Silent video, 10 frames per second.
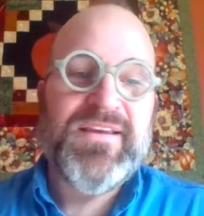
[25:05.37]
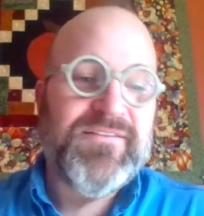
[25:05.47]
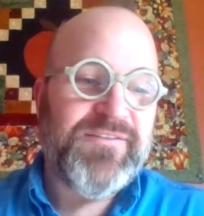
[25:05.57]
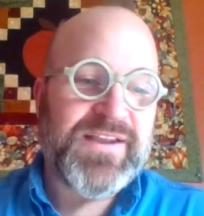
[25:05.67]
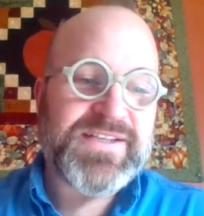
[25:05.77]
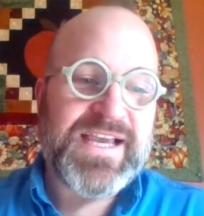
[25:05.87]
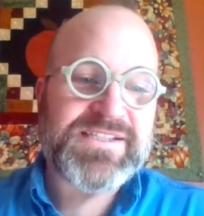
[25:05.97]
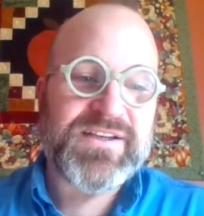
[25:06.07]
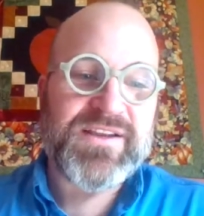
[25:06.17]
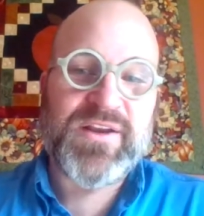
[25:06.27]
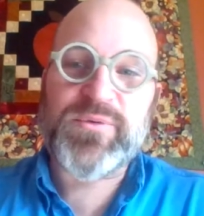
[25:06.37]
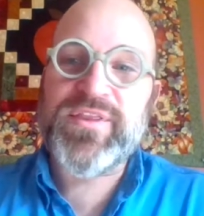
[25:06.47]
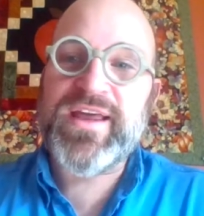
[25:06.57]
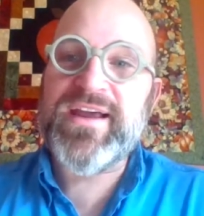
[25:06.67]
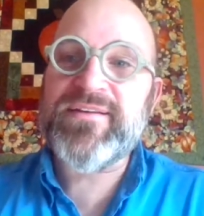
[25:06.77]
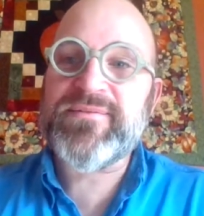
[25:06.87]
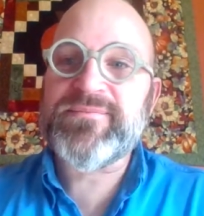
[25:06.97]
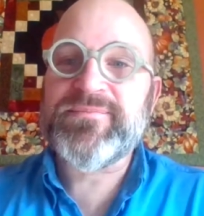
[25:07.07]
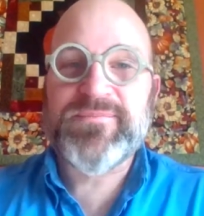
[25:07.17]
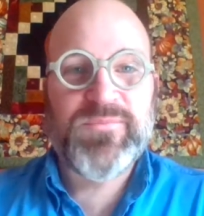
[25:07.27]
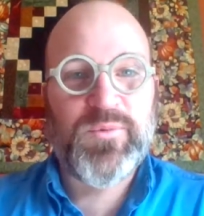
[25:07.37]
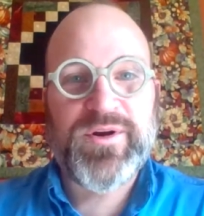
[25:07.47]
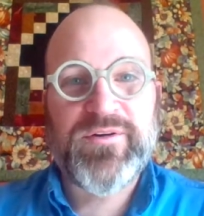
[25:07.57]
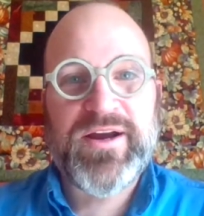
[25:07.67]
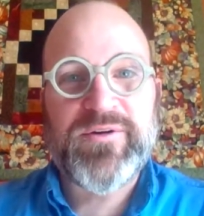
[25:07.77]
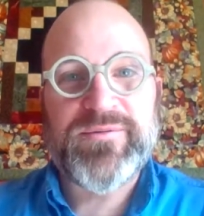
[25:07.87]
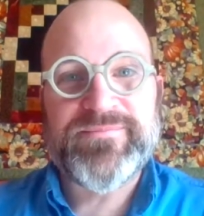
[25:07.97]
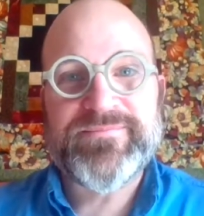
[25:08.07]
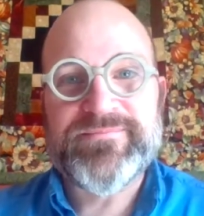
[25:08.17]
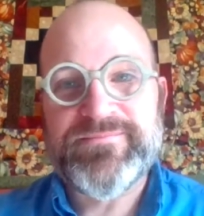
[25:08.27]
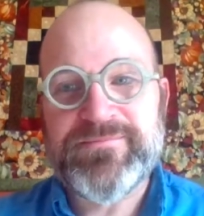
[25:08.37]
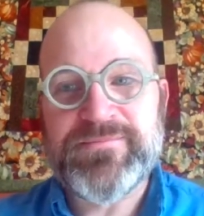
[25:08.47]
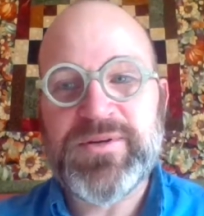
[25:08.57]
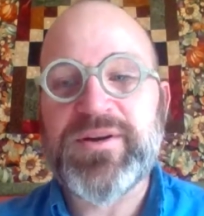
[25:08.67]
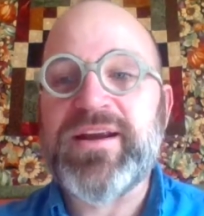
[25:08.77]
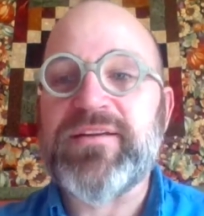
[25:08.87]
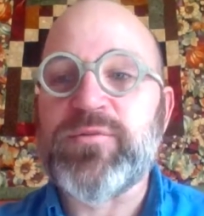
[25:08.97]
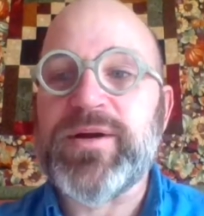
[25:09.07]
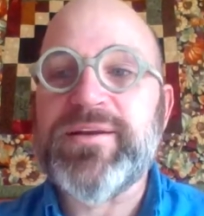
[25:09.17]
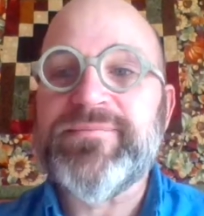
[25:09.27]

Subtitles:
Fantastic. And with that, we are out. Good night, everybody.